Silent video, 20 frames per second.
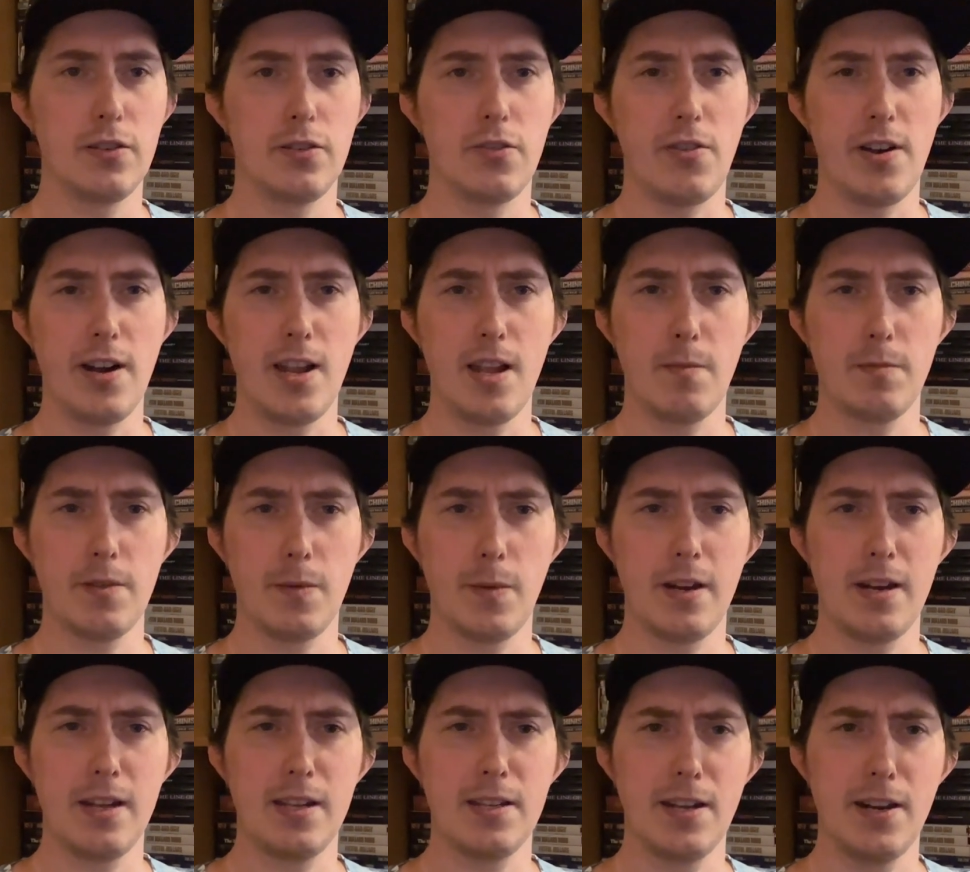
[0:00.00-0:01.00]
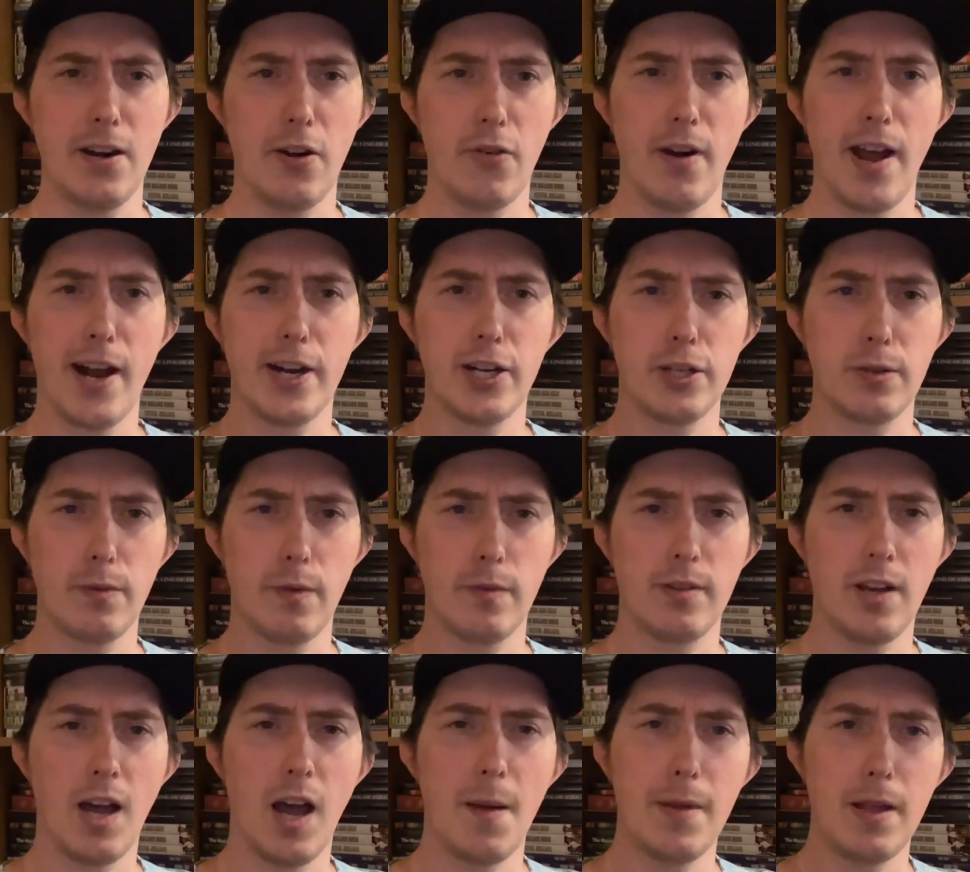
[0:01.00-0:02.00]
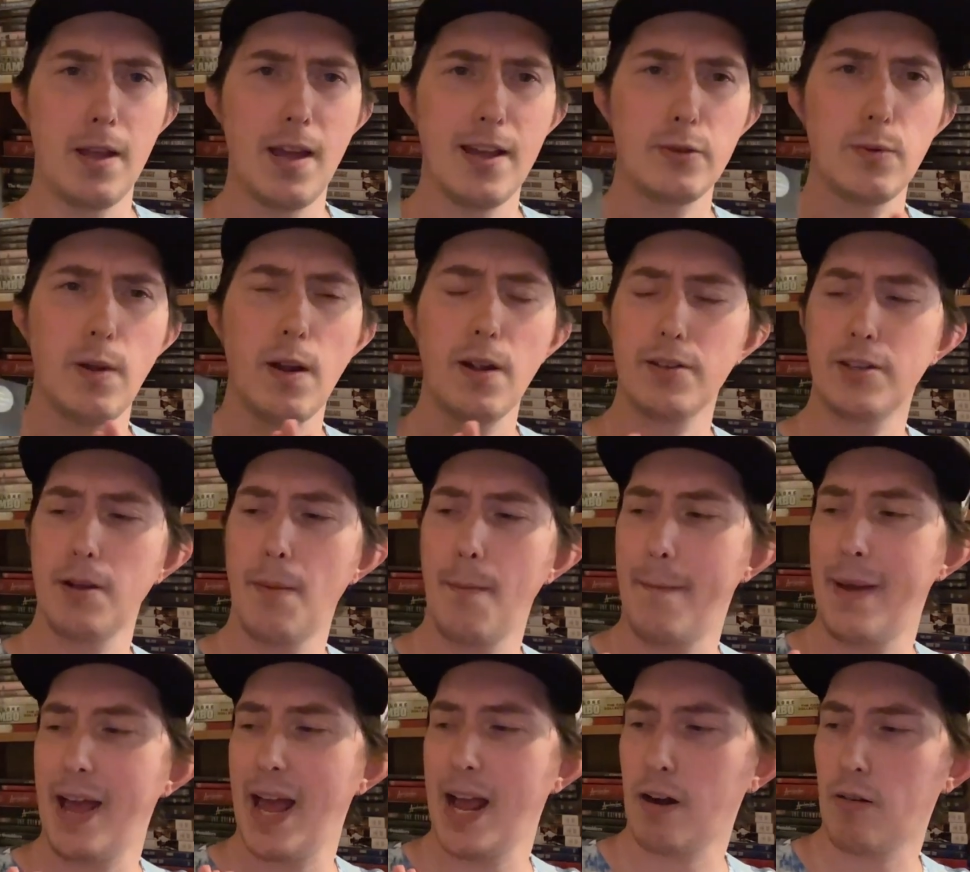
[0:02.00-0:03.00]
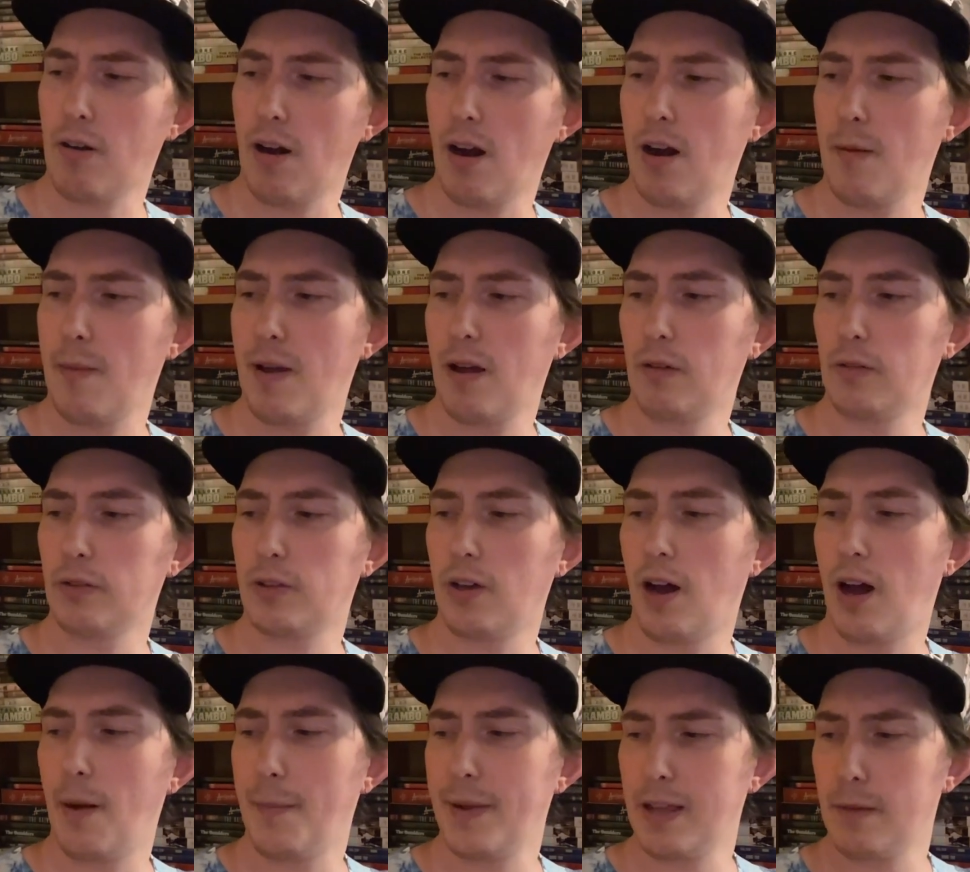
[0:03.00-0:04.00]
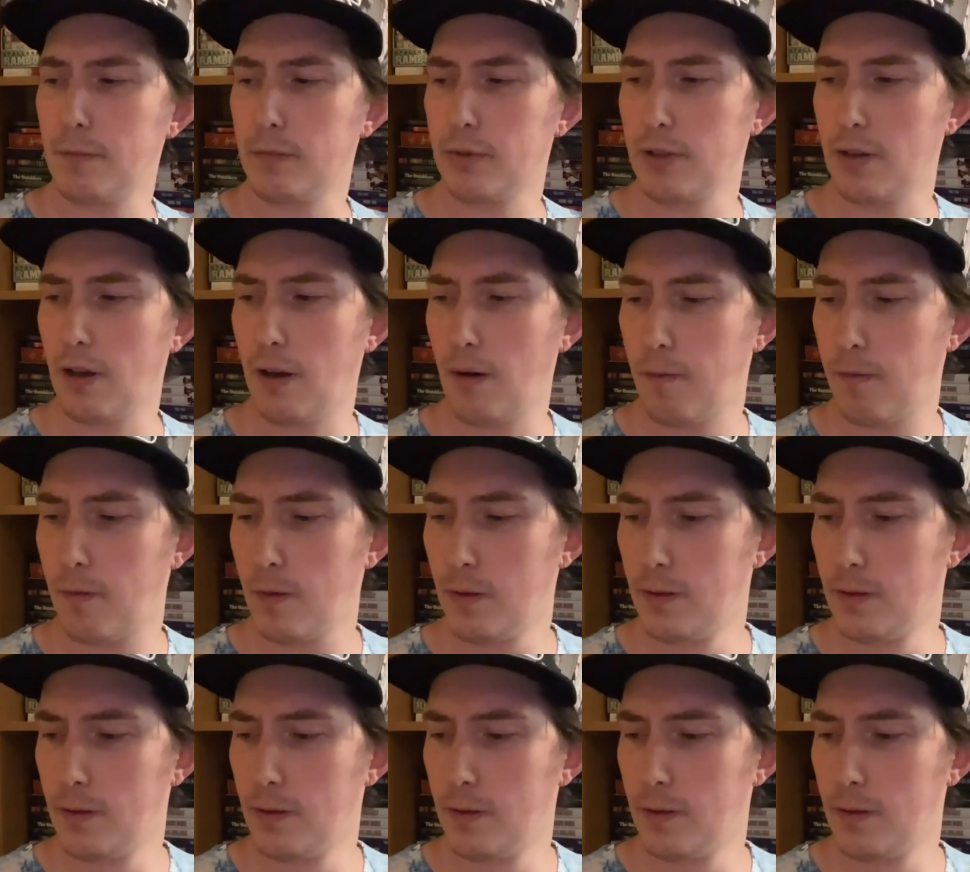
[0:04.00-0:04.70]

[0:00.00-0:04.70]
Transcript: dreams and then his interactions with Tommy, as well as some background about Tommy himself.